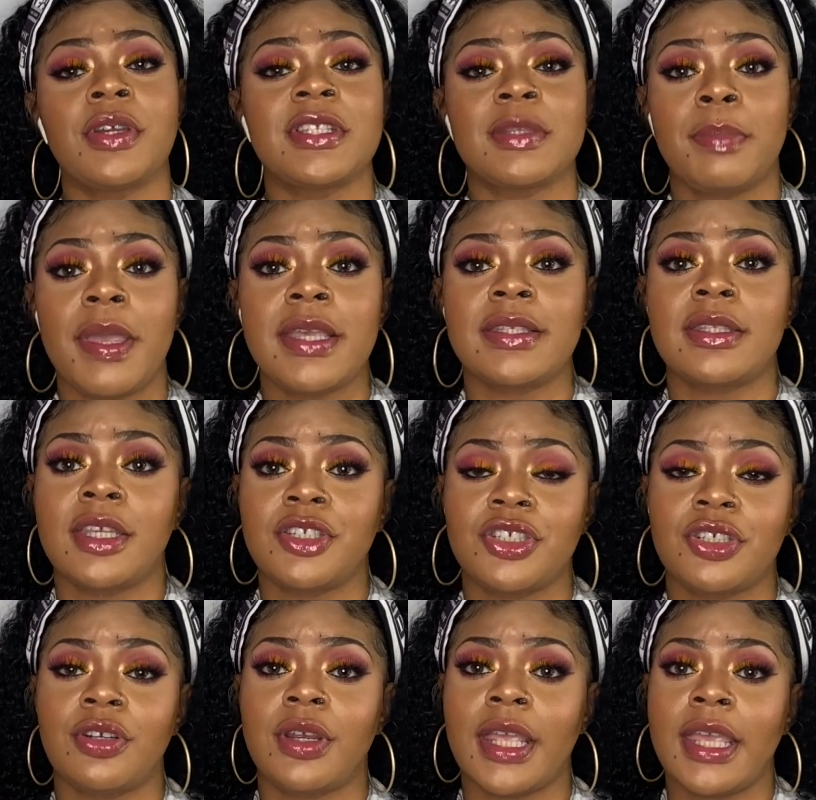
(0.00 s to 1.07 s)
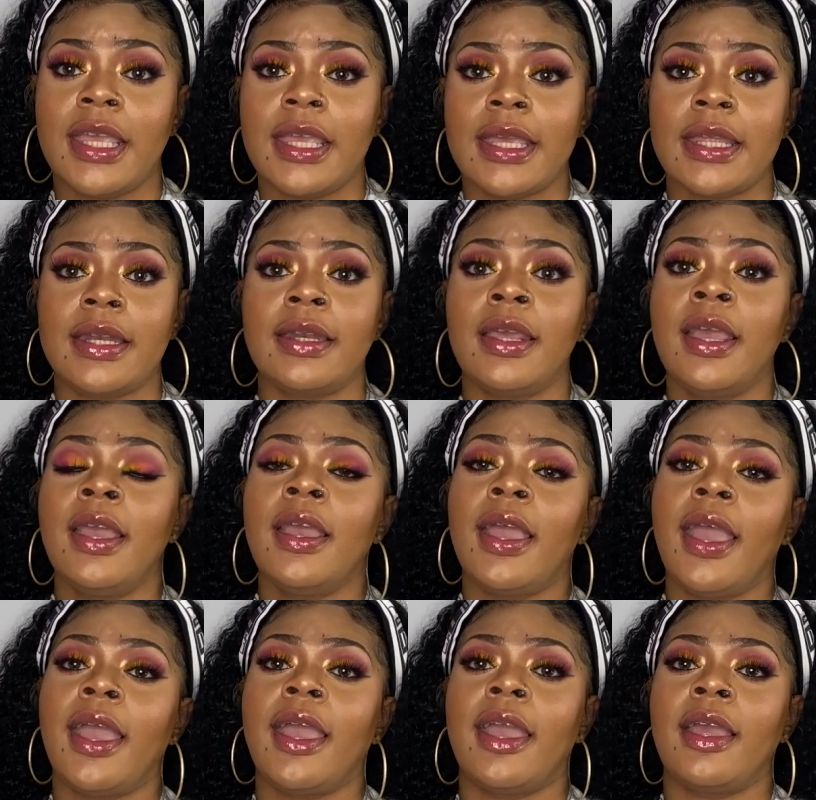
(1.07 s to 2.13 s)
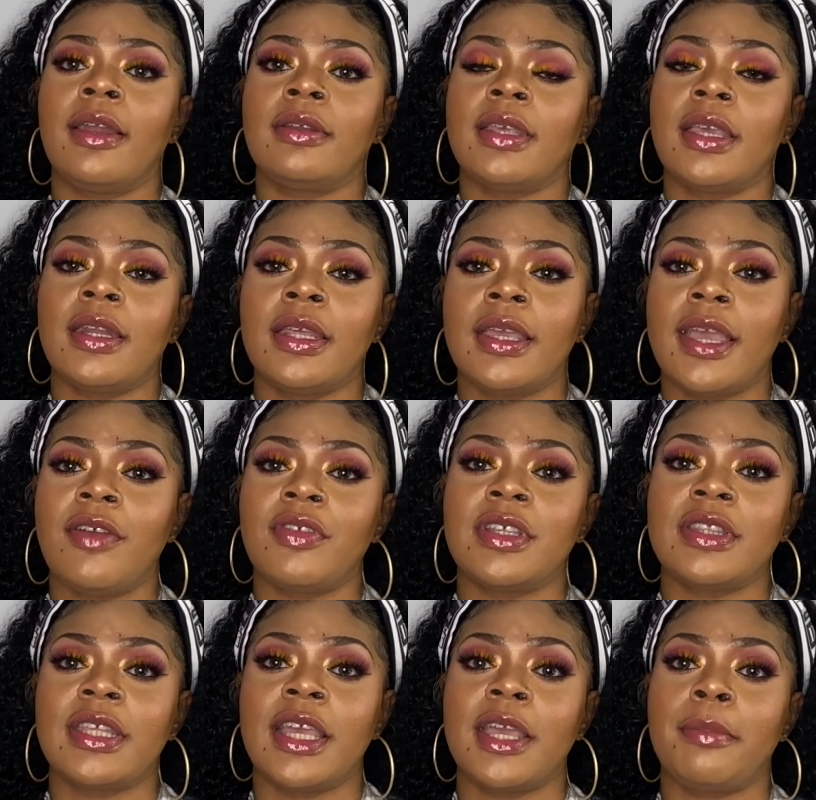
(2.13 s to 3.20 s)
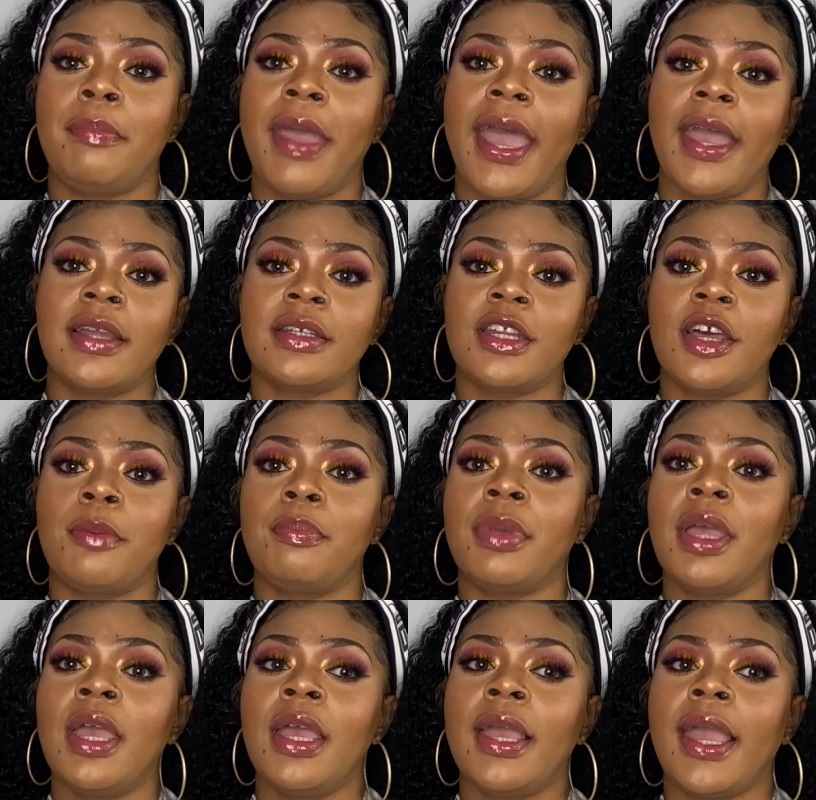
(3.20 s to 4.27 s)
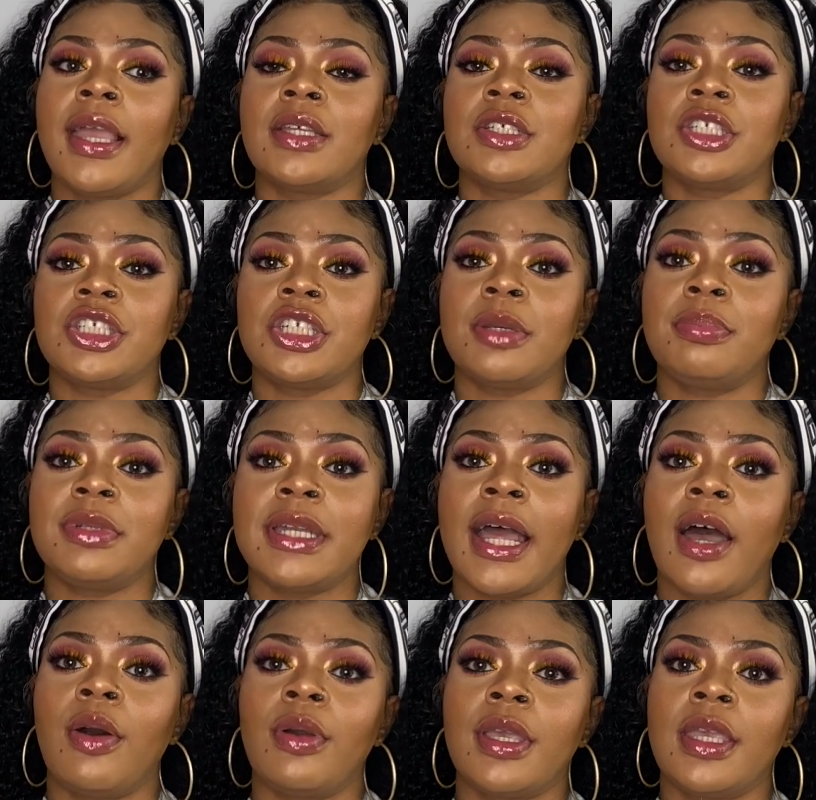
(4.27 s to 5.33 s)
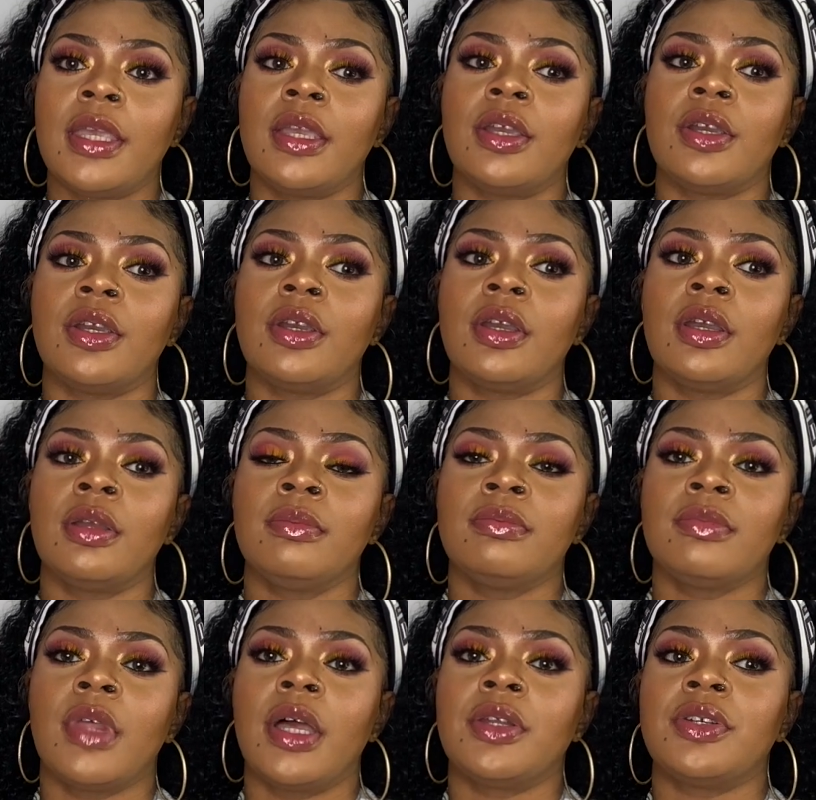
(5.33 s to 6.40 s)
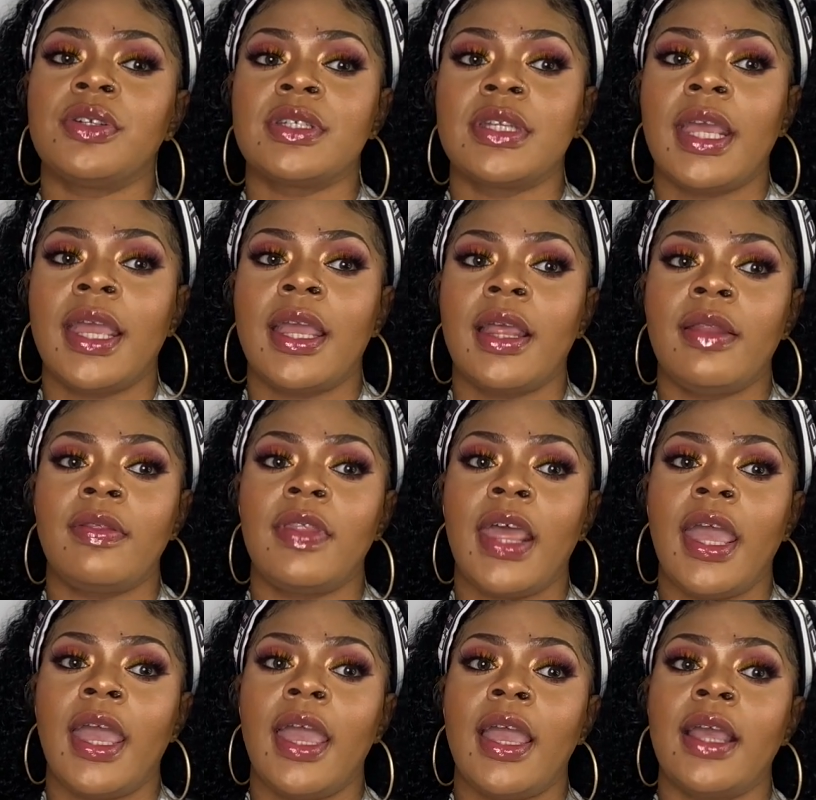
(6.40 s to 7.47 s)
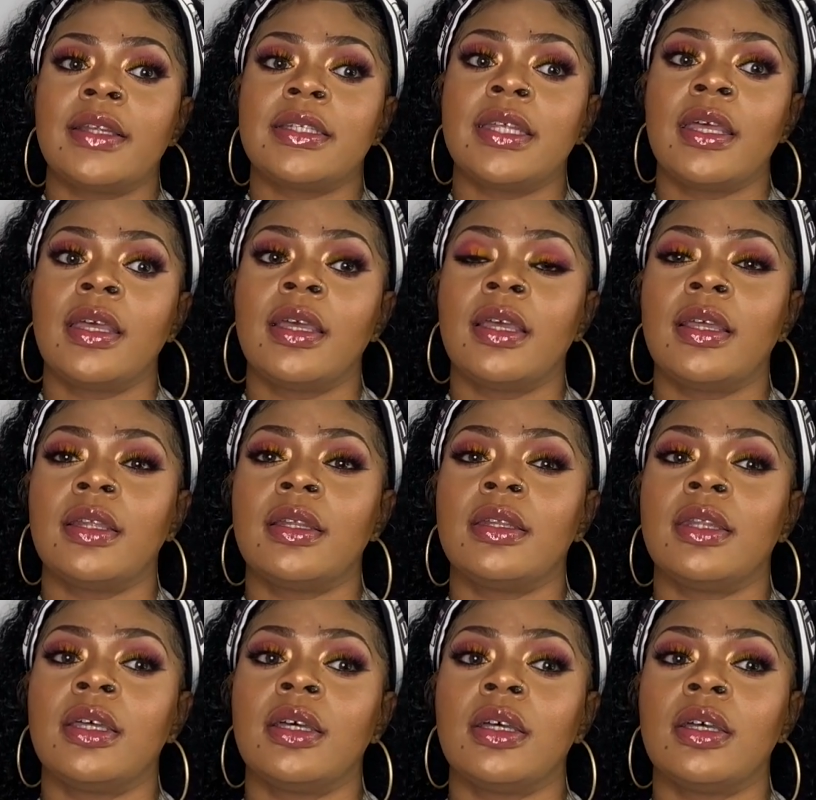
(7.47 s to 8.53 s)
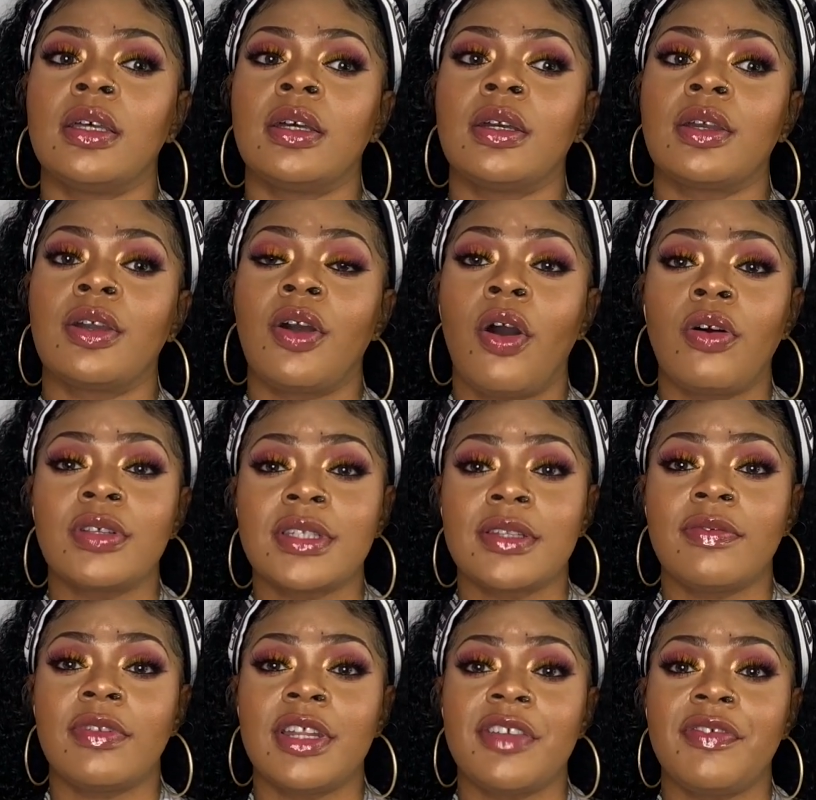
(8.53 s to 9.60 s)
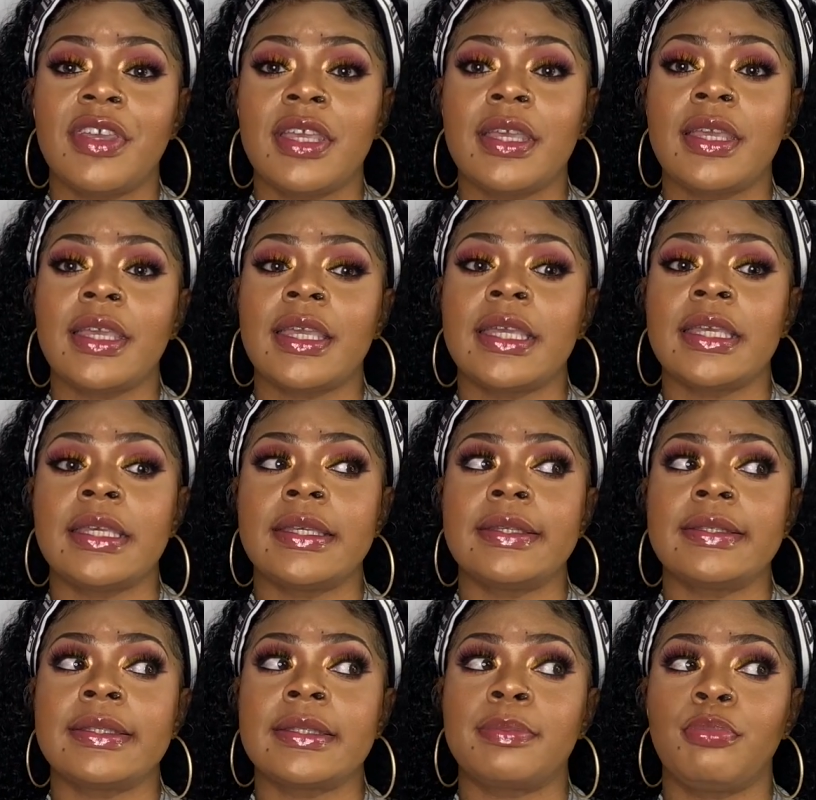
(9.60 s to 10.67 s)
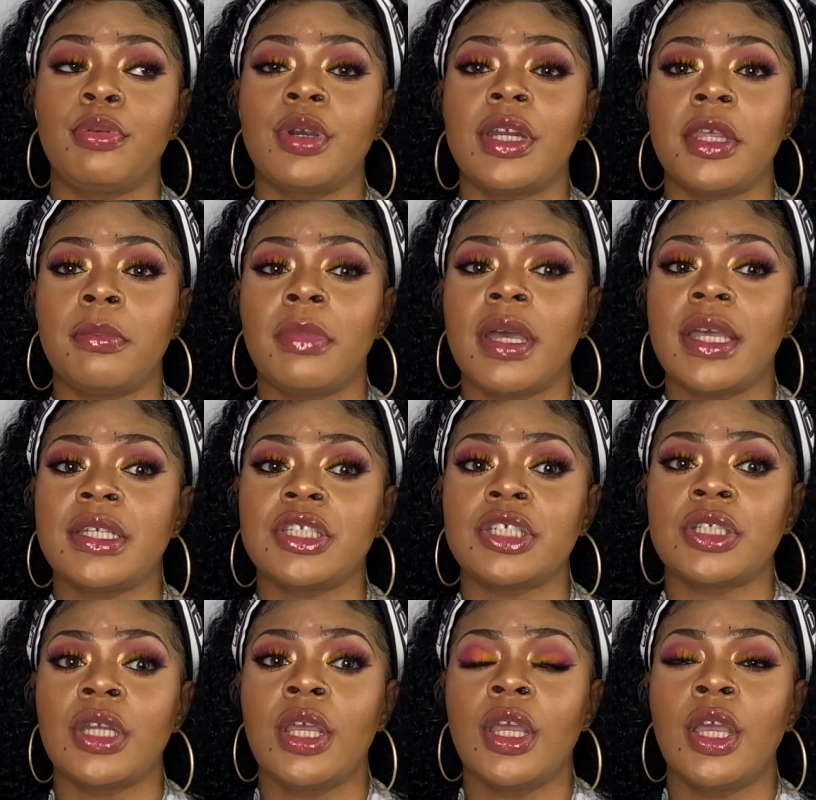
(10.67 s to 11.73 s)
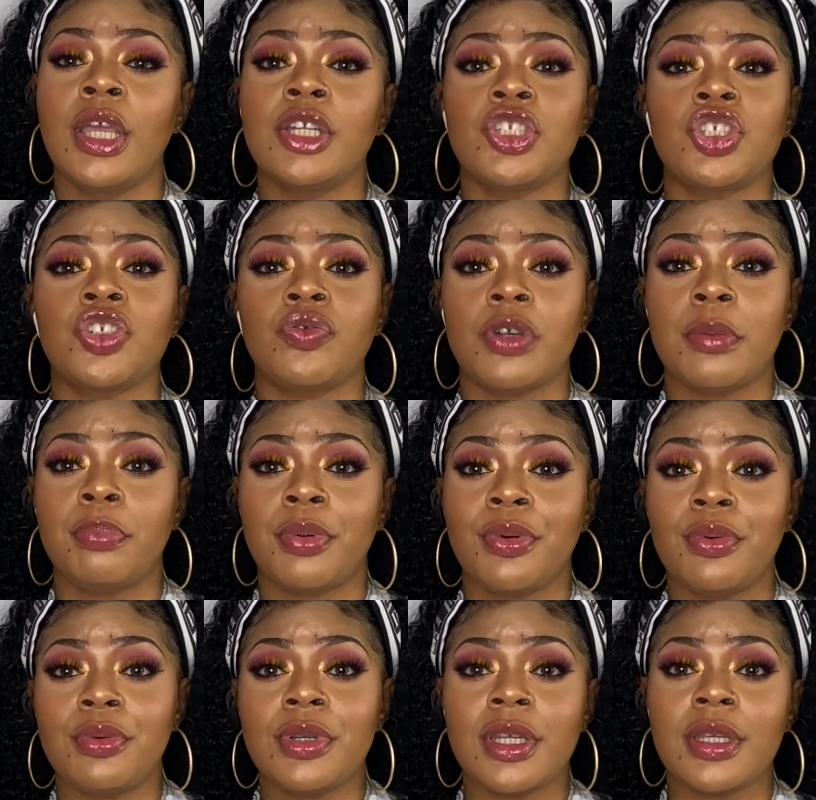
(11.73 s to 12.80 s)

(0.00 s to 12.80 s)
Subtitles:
space that you're in and getting everything packed up and shipped out here. Understand that the cost of living is pretty much tripled